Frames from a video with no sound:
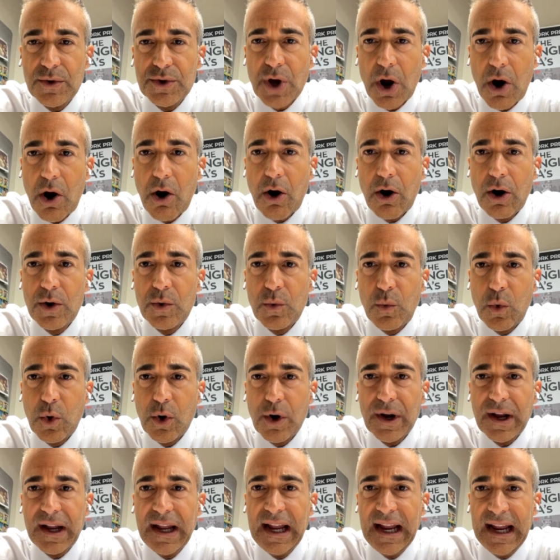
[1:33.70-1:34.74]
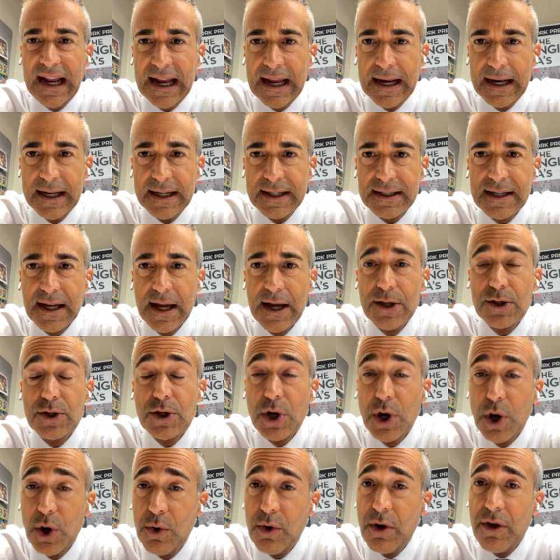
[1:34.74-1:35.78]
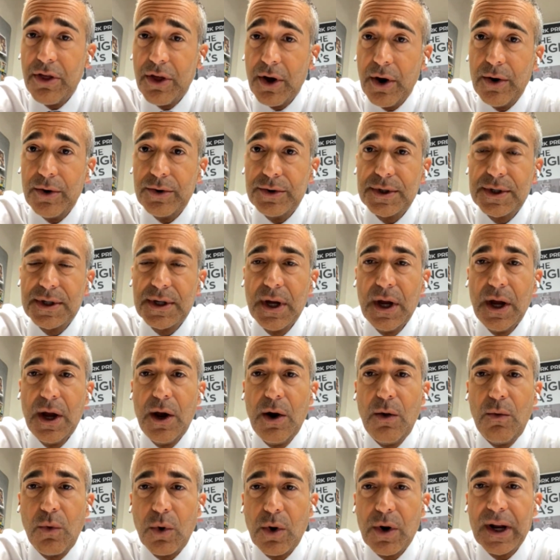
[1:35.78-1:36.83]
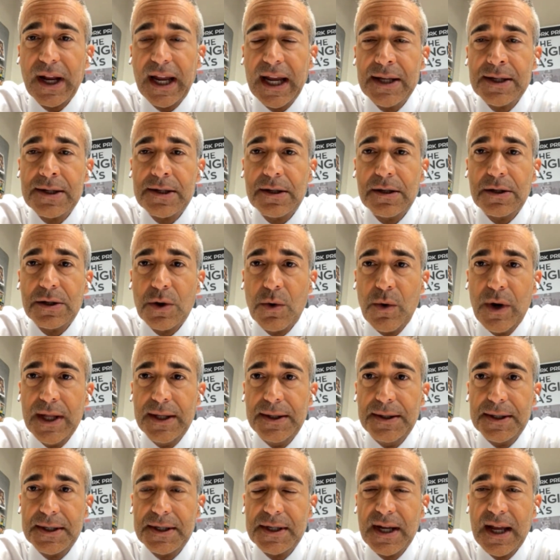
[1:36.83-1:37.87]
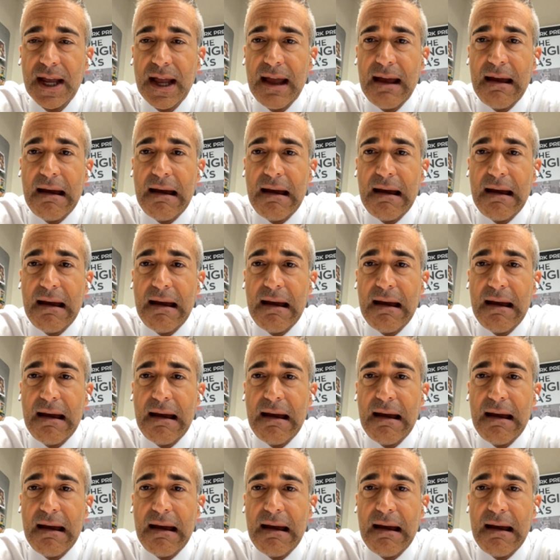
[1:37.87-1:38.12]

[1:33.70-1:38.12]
hard-working innings. 2 of those were against the Twins.